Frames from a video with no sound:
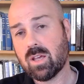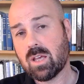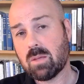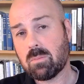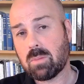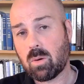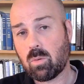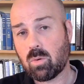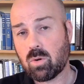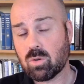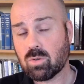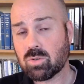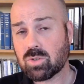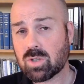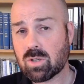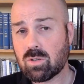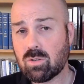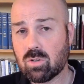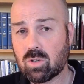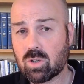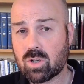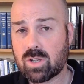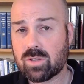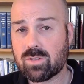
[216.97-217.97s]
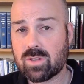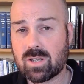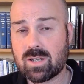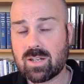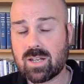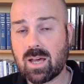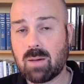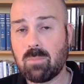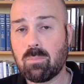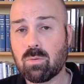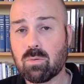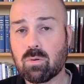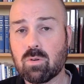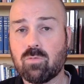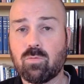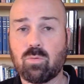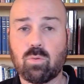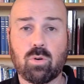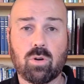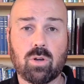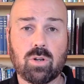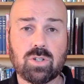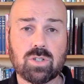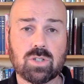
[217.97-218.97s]
but we also look at the number of
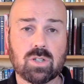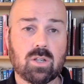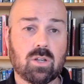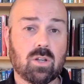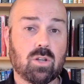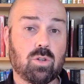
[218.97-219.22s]
words